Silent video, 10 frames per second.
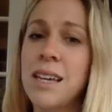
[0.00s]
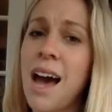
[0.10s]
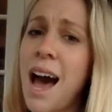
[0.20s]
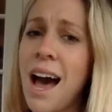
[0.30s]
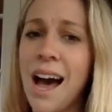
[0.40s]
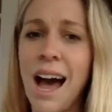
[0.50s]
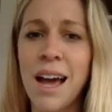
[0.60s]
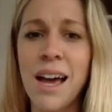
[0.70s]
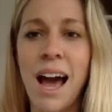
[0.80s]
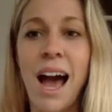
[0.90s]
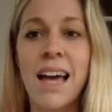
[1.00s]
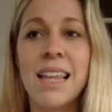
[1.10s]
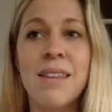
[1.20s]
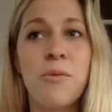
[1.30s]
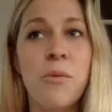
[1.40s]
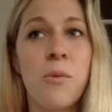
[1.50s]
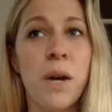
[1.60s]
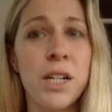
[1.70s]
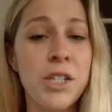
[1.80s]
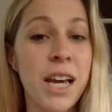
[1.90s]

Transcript: I wish